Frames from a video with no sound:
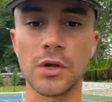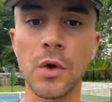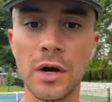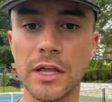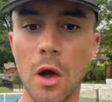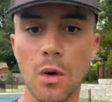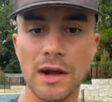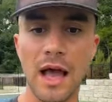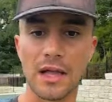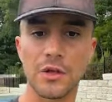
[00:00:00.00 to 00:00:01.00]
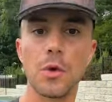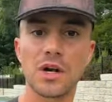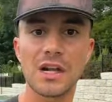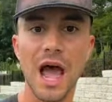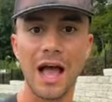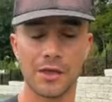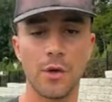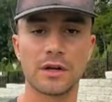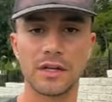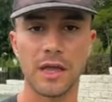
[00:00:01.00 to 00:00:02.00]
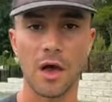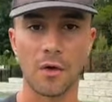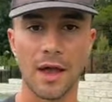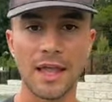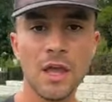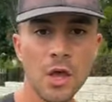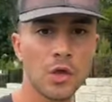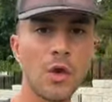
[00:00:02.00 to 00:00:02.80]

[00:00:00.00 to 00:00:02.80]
are you going to go or not? You are not going to go, right?